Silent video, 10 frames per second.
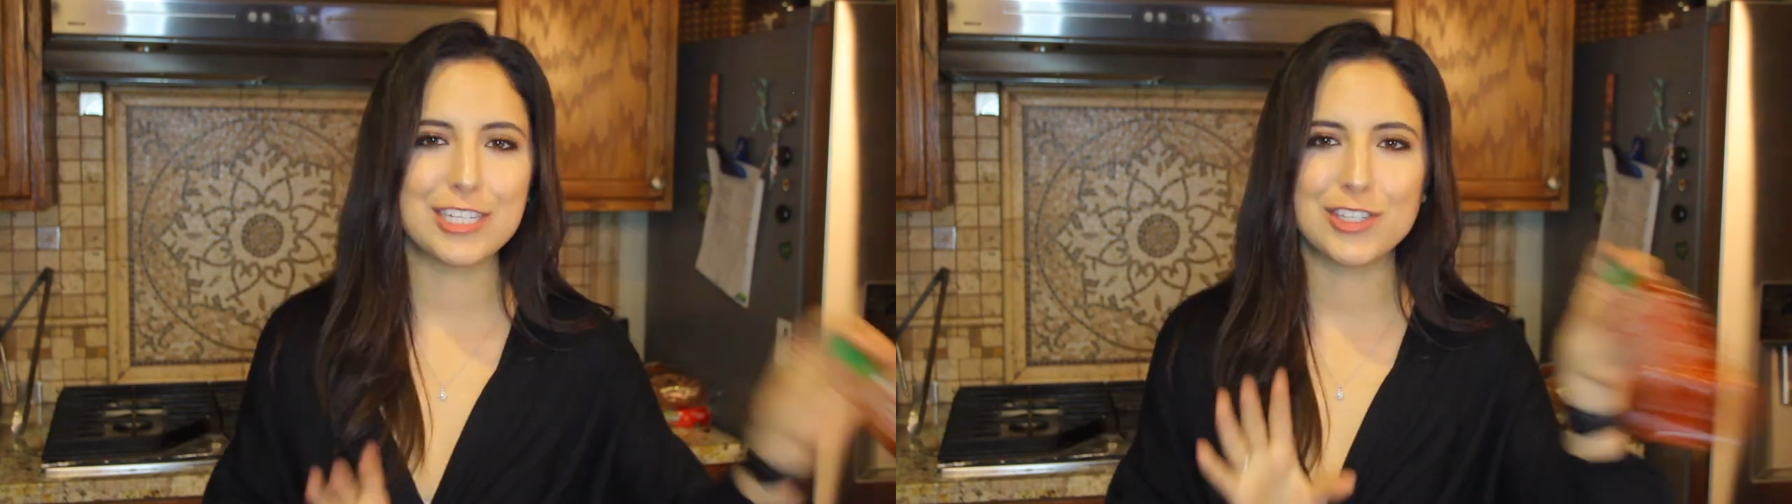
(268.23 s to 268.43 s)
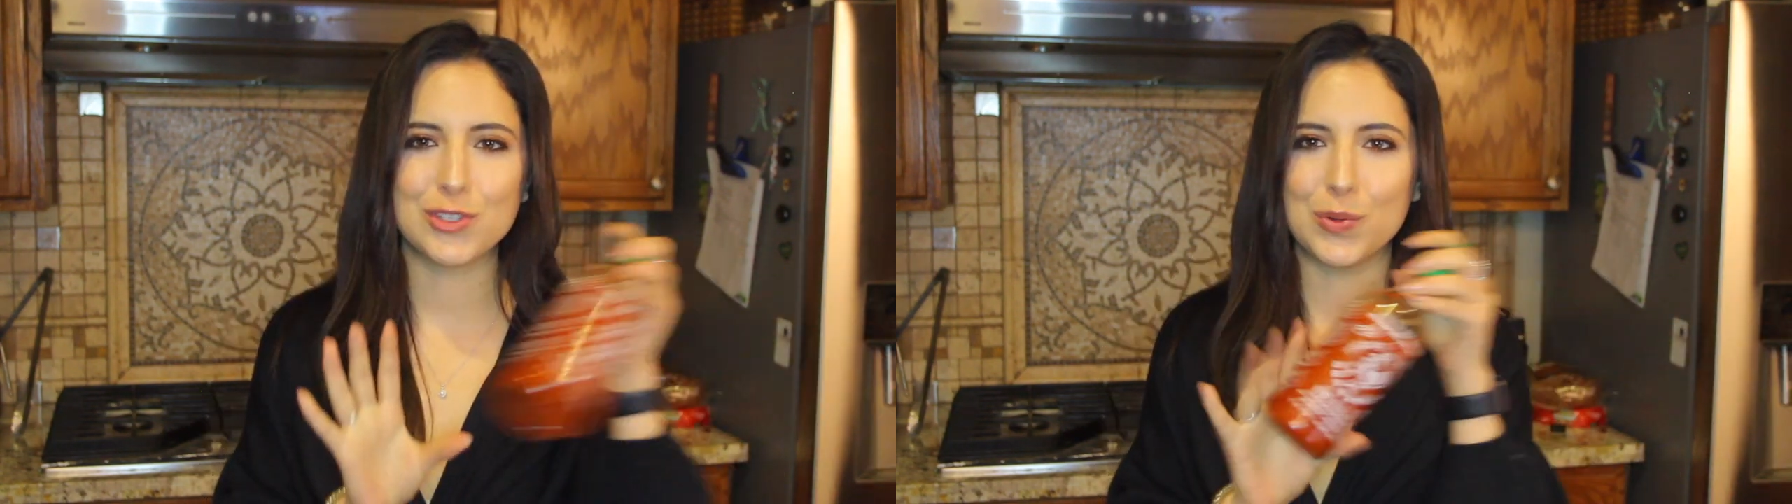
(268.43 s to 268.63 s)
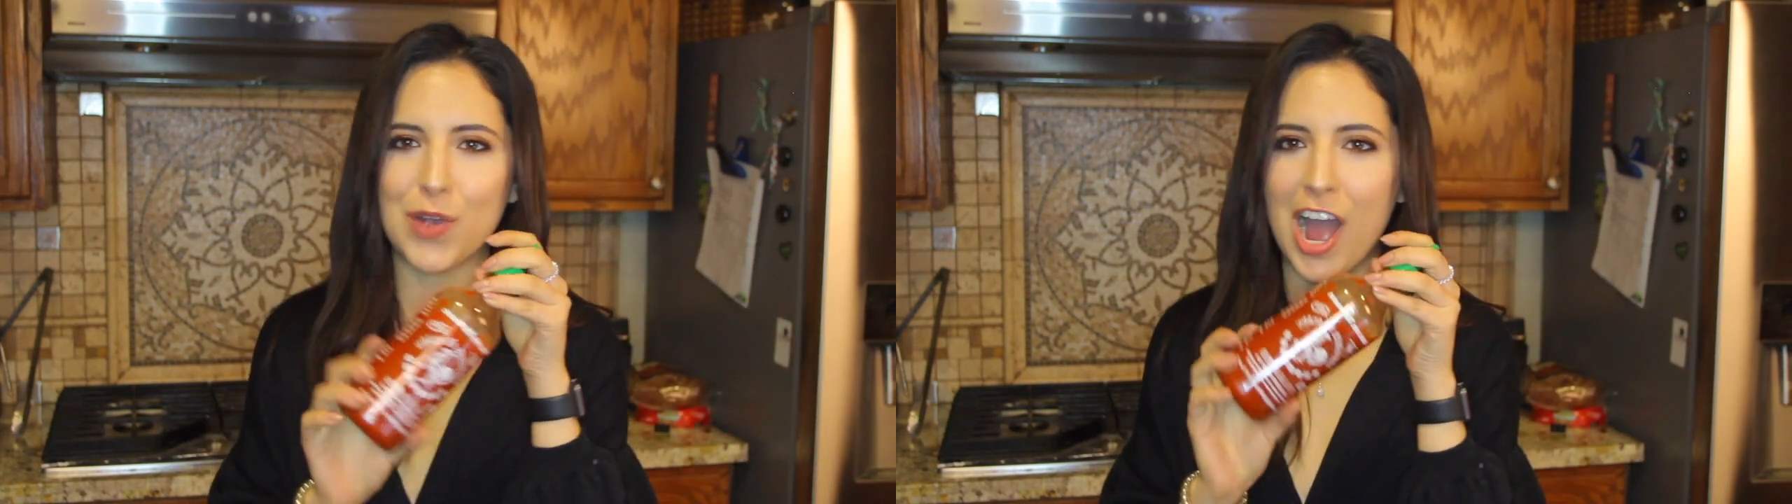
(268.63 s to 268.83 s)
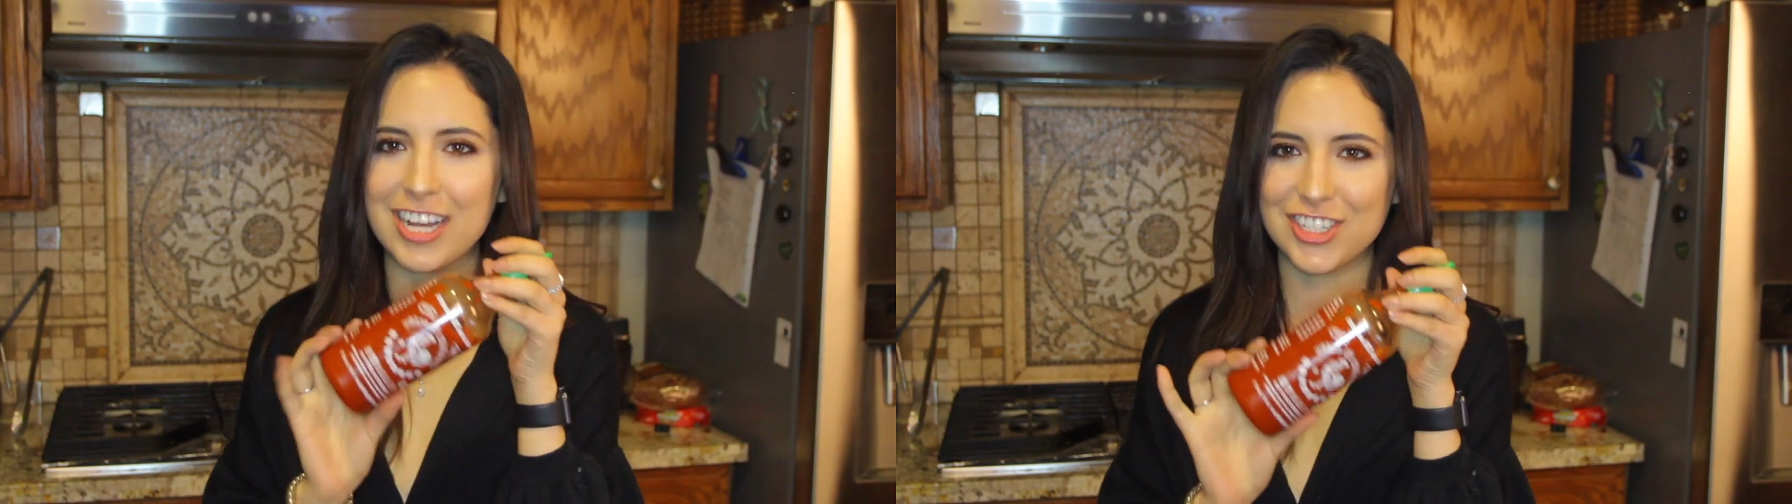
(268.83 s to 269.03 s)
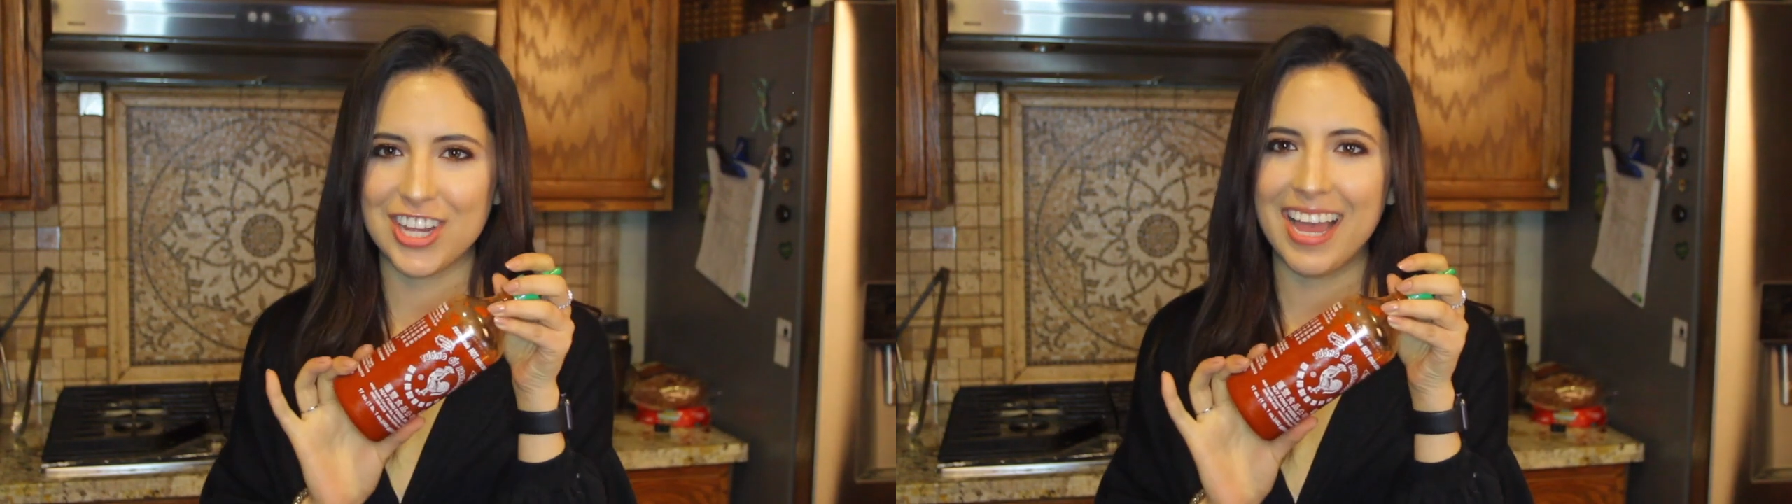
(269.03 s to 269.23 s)

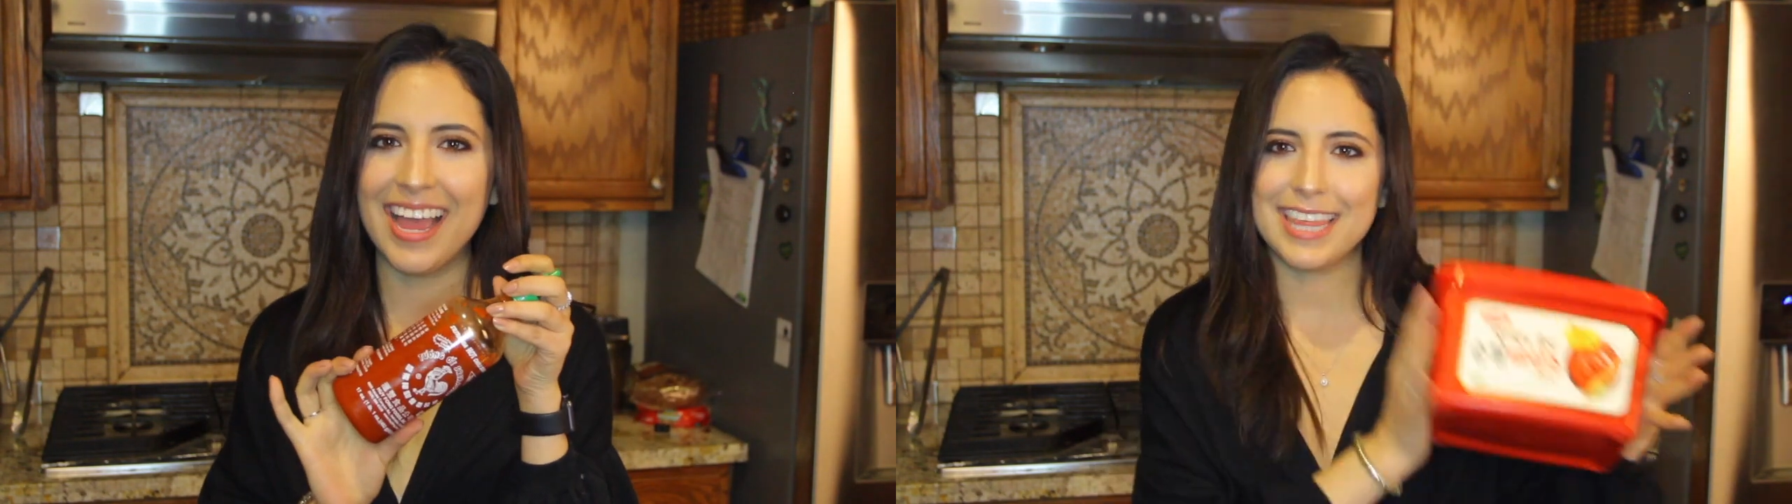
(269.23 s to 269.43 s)
sriracha,